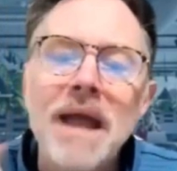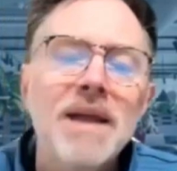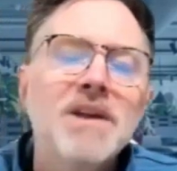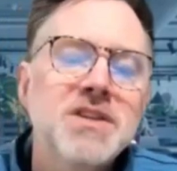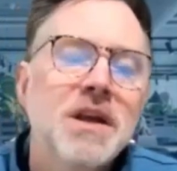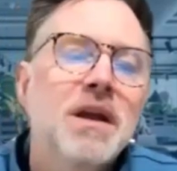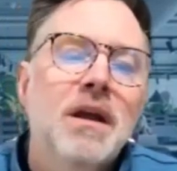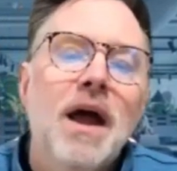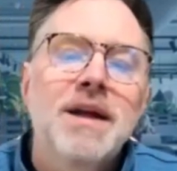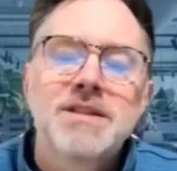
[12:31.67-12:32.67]

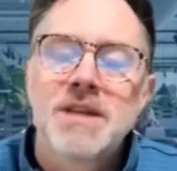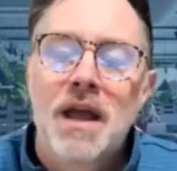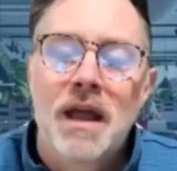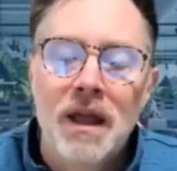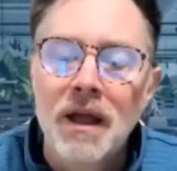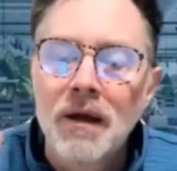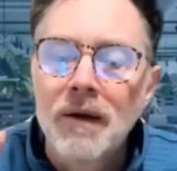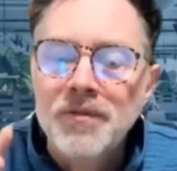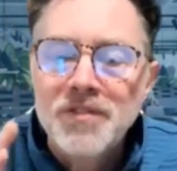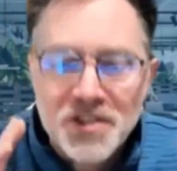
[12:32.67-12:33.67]
amazing at saying,
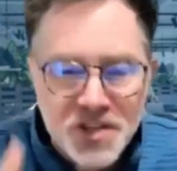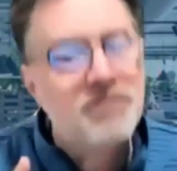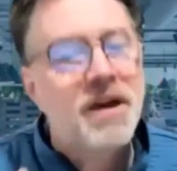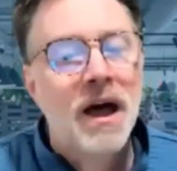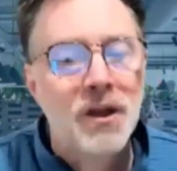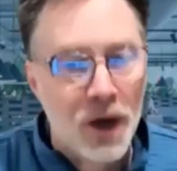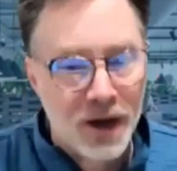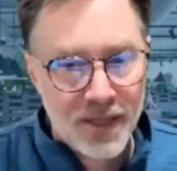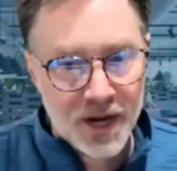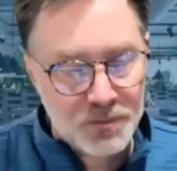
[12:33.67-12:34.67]
"Did you get value out
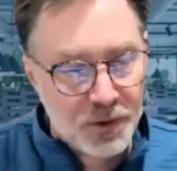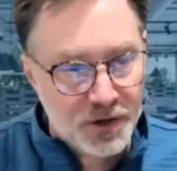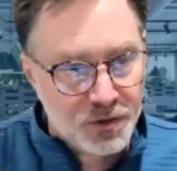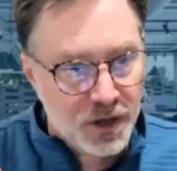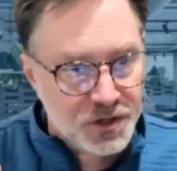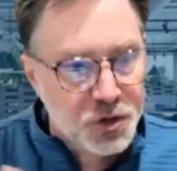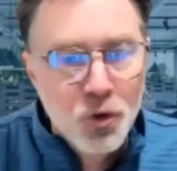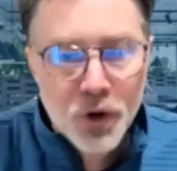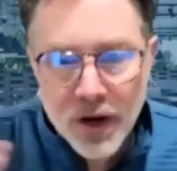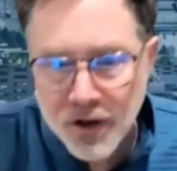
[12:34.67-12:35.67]
of that experience with us?
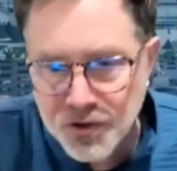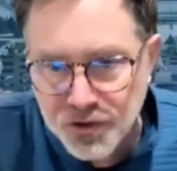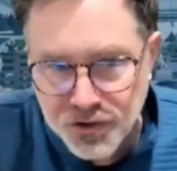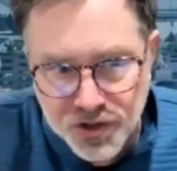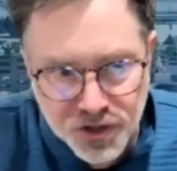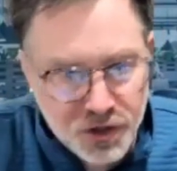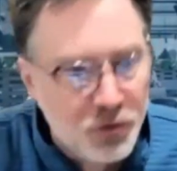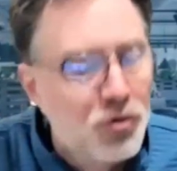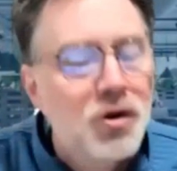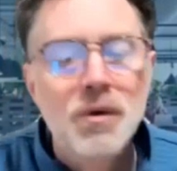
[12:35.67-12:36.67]
Who can I introduce you to?
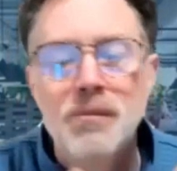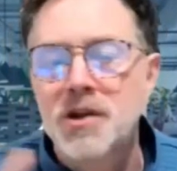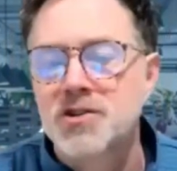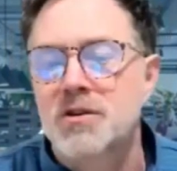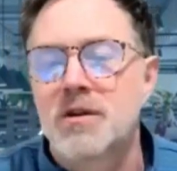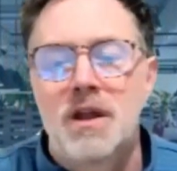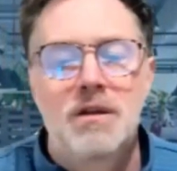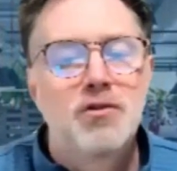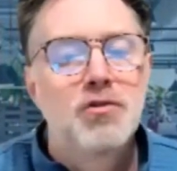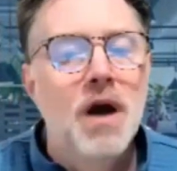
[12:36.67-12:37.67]
Who can we make sure
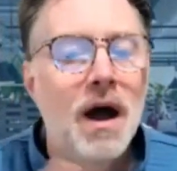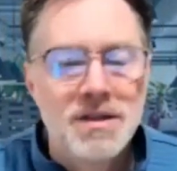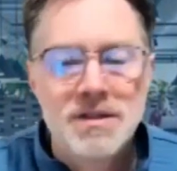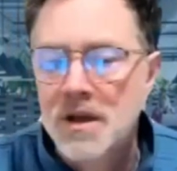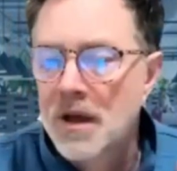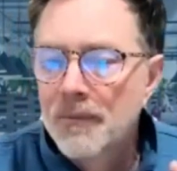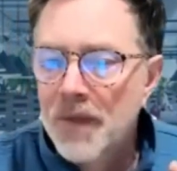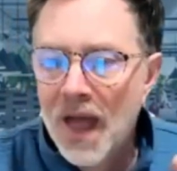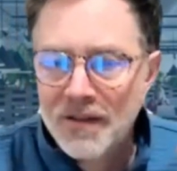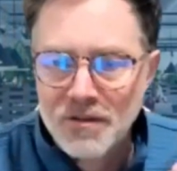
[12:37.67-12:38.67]
that you guys
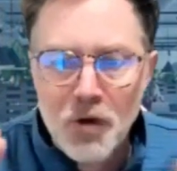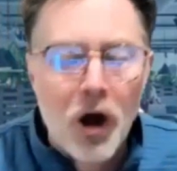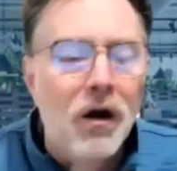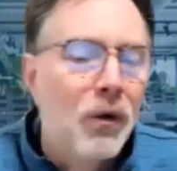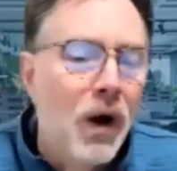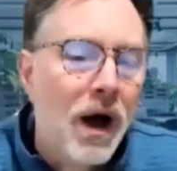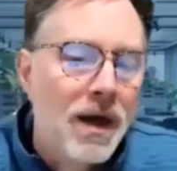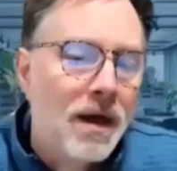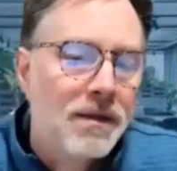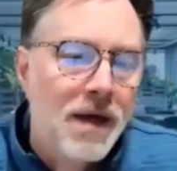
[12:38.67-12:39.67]
had some ROI
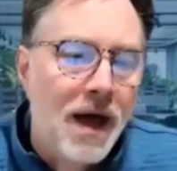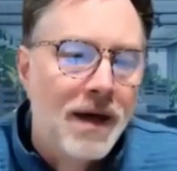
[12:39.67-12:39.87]
out of that?"